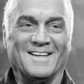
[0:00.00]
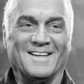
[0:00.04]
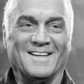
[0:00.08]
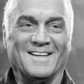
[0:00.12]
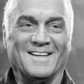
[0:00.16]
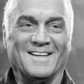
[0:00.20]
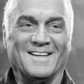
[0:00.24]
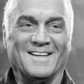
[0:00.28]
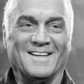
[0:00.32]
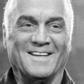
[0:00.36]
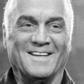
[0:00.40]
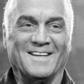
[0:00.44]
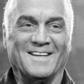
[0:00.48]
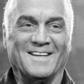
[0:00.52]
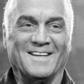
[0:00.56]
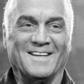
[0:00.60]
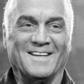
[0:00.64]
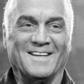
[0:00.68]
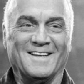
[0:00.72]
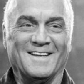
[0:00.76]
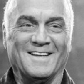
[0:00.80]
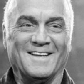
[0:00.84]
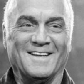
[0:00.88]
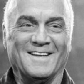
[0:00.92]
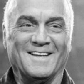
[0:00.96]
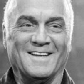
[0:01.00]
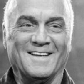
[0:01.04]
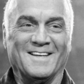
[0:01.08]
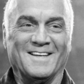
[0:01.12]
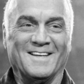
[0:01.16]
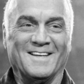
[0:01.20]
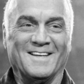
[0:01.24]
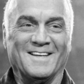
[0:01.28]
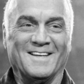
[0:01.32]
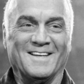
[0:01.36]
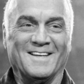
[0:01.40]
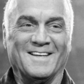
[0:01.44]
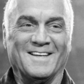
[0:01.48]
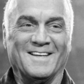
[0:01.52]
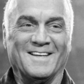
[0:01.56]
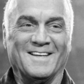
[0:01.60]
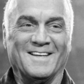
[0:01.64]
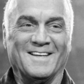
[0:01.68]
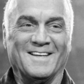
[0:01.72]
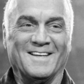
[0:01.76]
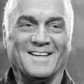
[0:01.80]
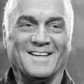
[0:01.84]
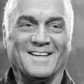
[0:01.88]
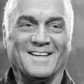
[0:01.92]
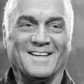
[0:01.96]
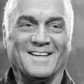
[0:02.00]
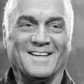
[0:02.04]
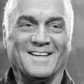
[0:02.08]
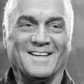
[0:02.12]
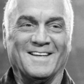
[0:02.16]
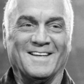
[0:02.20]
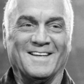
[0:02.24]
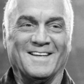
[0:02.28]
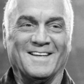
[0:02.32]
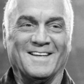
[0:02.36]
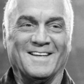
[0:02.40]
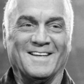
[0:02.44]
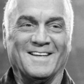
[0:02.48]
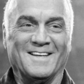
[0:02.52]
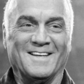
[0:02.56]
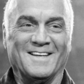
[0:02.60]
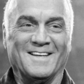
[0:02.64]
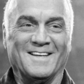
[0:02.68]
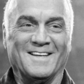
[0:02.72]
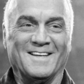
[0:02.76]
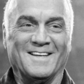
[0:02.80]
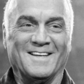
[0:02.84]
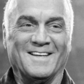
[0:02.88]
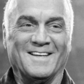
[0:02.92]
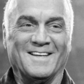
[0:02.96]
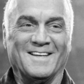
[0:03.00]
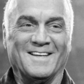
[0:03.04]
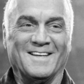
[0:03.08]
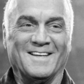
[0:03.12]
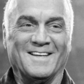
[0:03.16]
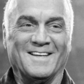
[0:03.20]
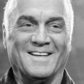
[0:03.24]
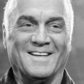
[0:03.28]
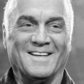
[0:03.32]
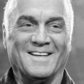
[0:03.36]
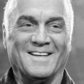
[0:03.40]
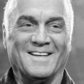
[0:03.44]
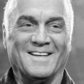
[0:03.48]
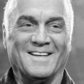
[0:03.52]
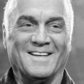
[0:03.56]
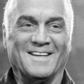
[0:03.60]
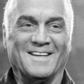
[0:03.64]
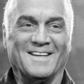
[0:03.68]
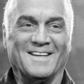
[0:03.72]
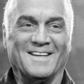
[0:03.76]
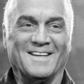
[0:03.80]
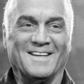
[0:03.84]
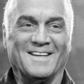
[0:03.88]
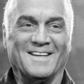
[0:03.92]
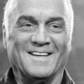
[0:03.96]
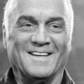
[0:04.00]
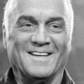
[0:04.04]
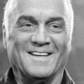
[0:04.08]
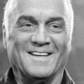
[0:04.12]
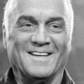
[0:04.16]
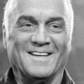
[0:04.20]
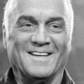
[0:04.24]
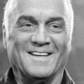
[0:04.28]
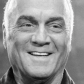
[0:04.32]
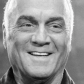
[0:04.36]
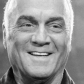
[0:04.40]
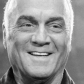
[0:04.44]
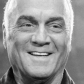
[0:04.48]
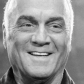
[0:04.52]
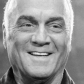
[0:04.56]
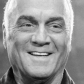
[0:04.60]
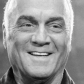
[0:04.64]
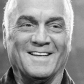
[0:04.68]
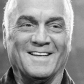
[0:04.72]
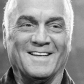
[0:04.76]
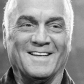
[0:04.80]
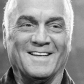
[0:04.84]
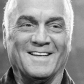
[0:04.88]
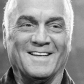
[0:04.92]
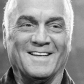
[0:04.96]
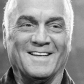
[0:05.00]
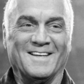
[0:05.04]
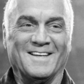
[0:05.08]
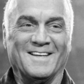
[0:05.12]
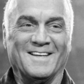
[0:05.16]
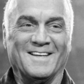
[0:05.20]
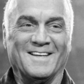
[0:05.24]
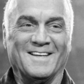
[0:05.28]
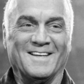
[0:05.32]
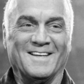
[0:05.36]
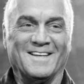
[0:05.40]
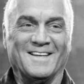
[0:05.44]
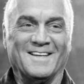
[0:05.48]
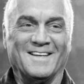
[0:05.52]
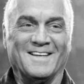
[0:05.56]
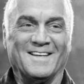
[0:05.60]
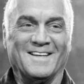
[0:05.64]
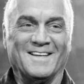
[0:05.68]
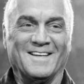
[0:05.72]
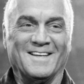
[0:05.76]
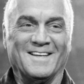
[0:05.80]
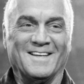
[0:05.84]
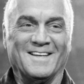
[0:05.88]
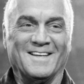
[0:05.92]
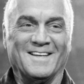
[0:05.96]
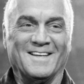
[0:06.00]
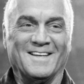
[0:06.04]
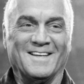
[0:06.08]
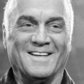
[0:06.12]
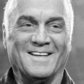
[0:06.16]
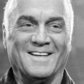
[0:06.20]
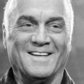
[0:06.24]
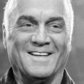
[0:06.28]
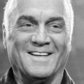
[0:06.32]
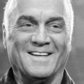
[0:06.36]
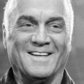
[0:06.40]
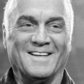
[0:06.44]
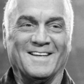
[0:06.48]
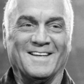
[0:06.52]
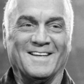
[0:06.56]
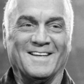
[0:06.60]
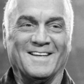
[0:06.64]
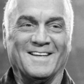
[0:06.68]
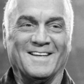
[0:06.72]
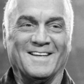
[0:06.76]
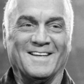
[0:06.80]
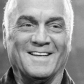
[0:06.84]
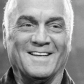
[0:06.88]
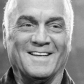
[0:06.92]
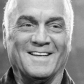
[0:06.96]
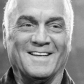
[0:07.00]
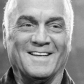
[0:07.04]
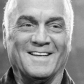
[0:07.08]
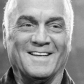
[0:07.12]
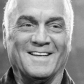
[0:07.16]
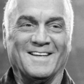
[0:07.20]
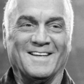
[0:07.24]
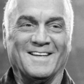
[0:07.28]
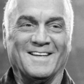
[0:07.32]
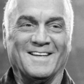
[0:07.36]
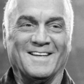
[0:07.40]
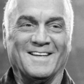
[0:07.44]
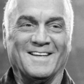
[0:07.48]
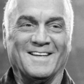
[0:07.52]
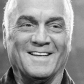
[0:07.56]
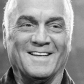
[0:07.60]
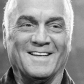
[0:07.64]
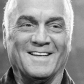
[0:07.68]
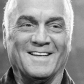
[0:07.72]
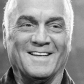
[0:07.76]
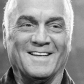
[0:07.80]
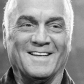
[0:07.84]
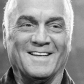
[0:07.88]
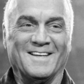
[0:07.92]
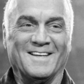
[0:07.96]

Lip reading: [no speech]